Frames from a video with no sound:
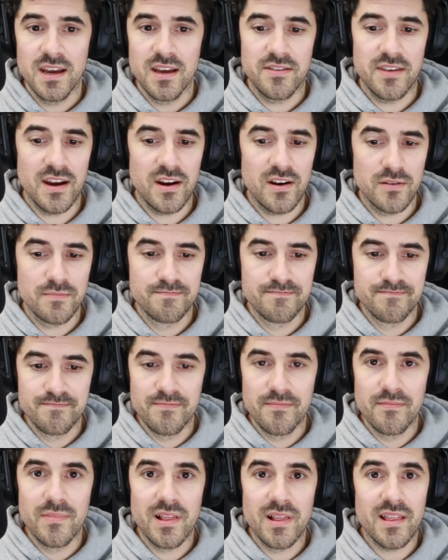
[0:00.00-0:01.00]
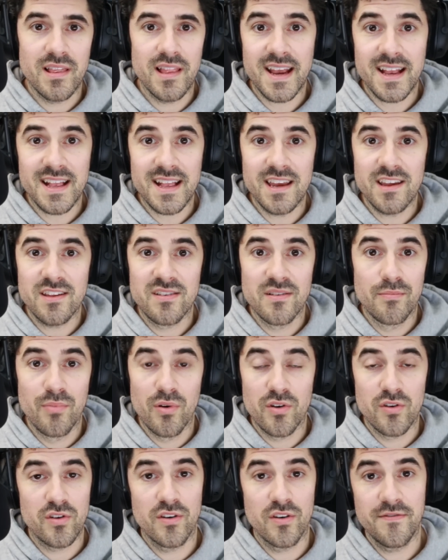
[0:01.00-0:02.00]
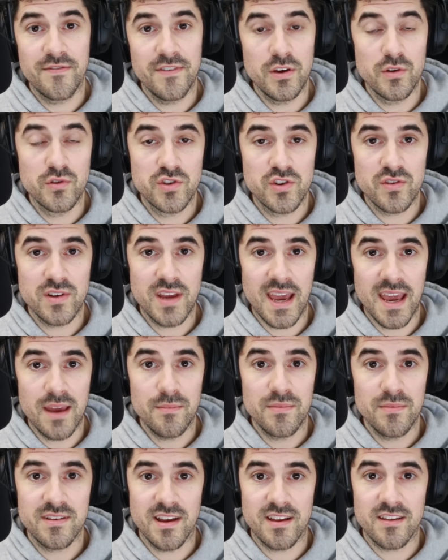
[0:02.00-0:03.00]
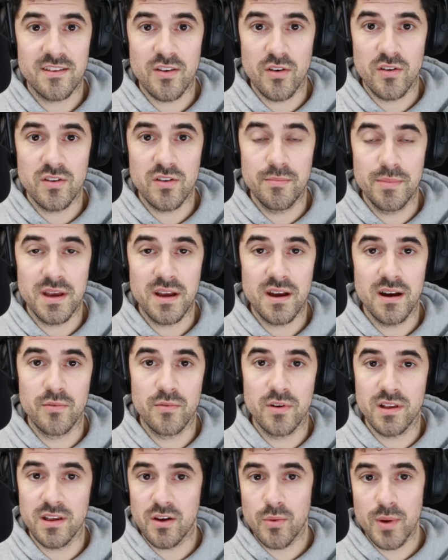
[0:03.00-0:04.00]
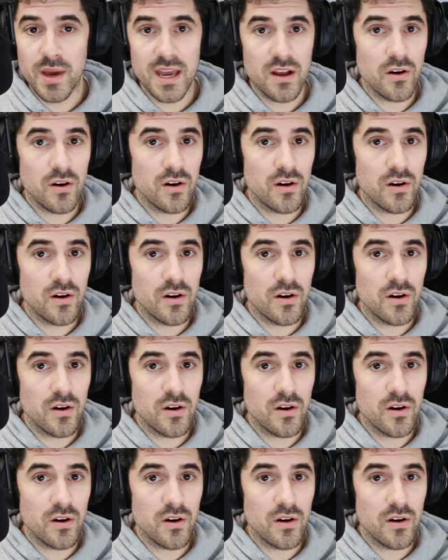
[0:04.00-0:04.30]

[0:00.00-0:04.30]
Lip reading: their likely support of future games that's going to become really quick,